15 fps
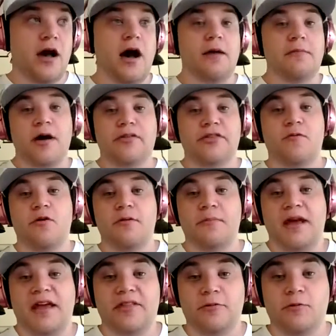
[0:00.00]
I'm not the one
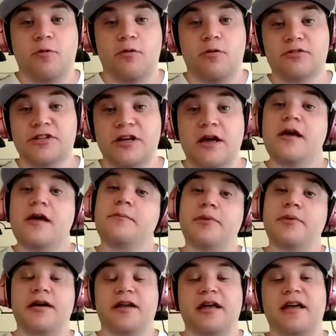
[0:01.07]
making the rules.
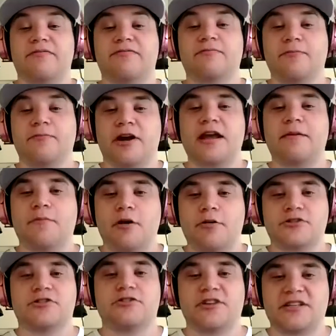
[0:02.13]
But if Raheem
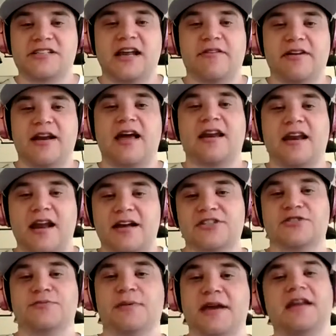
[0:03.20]
Mostert doesn't have a 99
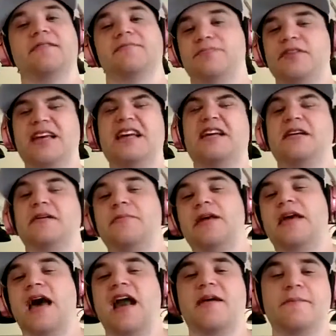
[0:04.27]
speed, it'll be
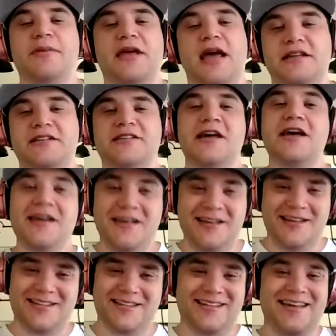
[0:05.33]
kind of BS.
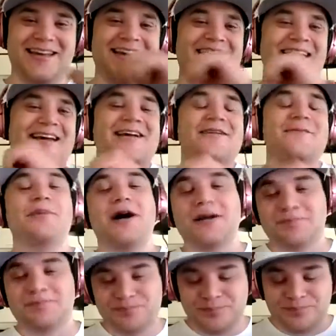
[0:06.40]

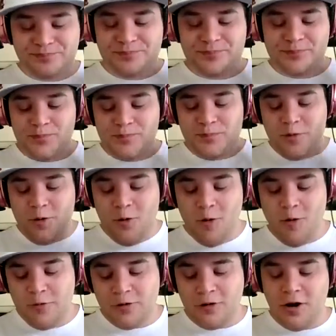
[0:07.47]
But
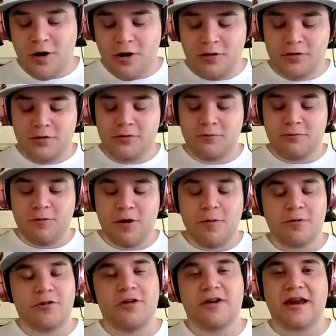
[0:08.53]
overall, what
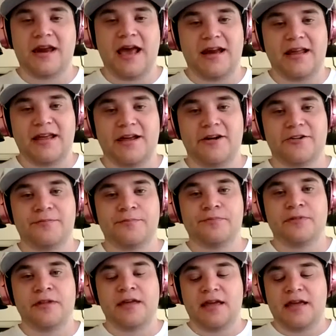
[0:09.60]
we're looking at here
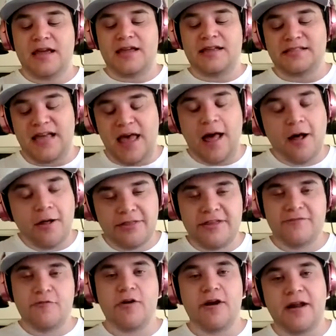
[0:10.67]
is a healthy
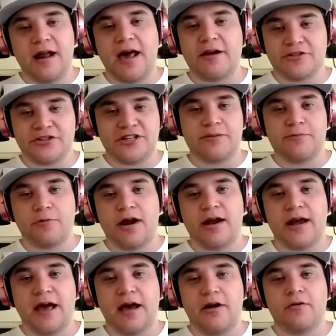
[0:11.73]
49ers team right
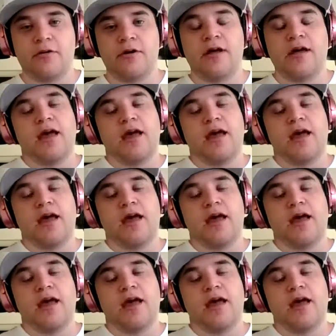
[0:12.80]
now.